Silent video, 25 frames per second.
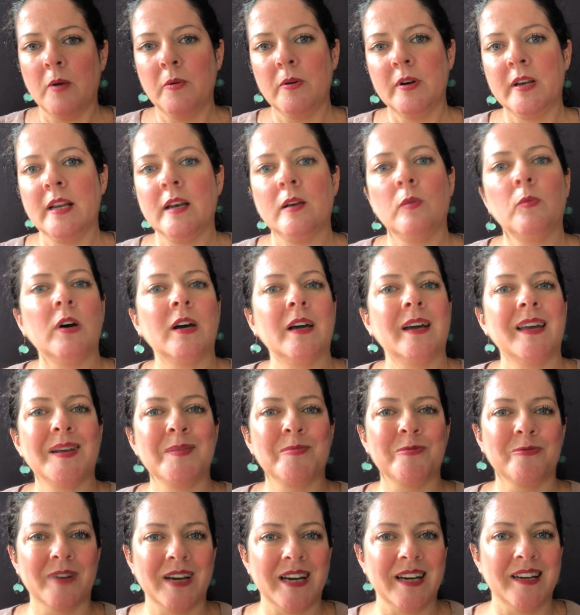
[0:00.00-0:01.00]
would anyone
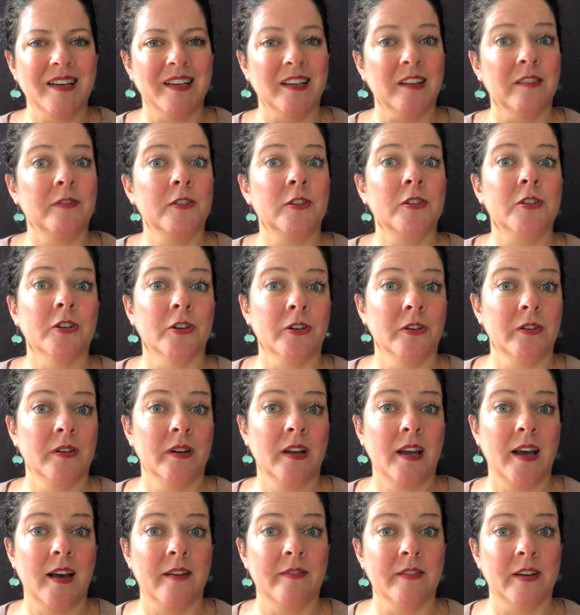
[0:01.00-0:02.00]
keep reading if you don't
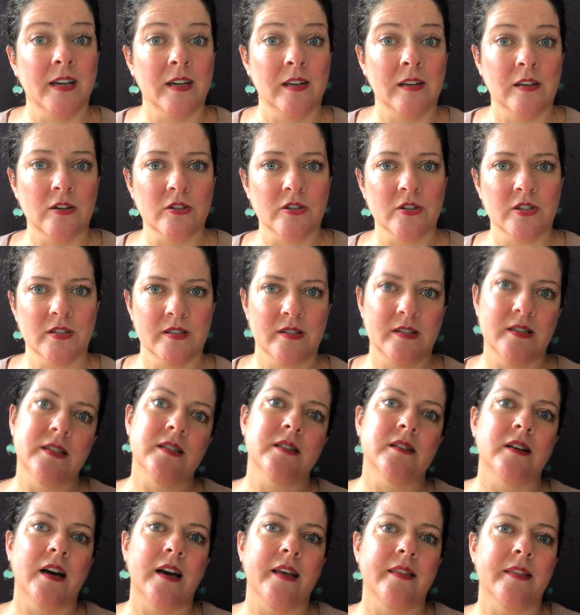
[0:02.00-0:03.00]
have an unconscious
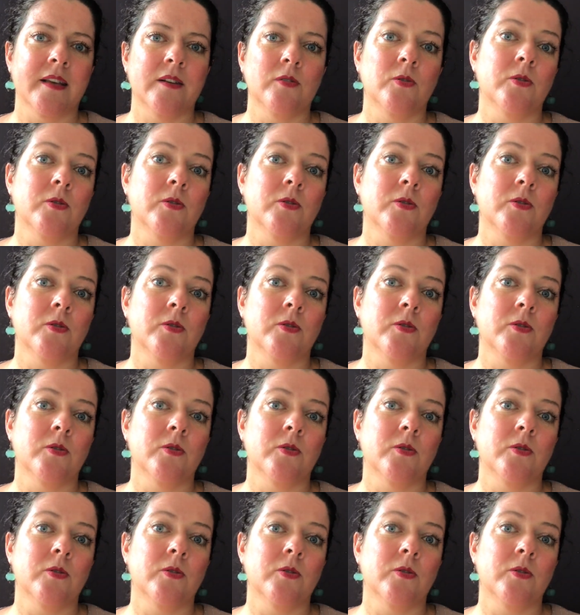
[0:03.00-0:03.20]
desire that